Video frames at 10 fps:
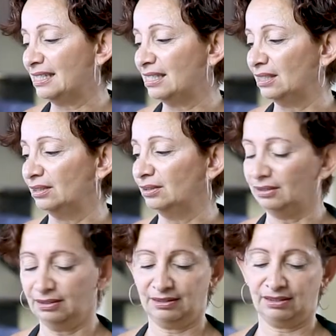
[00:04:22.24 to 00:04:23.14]
still
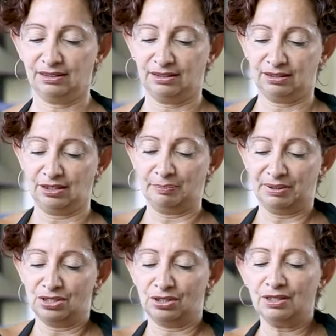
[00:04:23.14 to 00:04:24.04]
got a
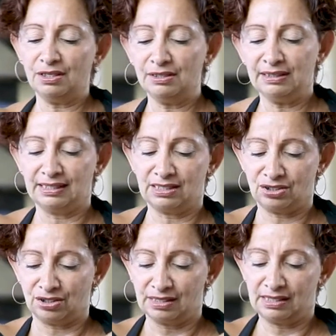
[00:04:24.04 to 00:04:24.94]
bit to go.
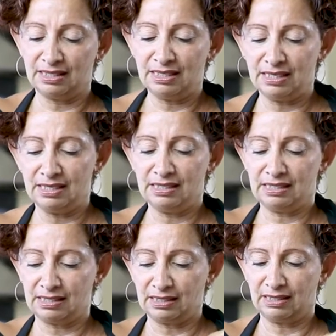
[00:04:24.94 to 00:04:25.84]
Let's toss
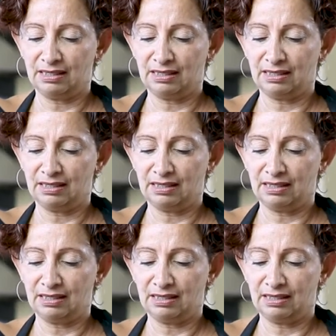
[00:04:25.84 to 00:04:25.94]
these.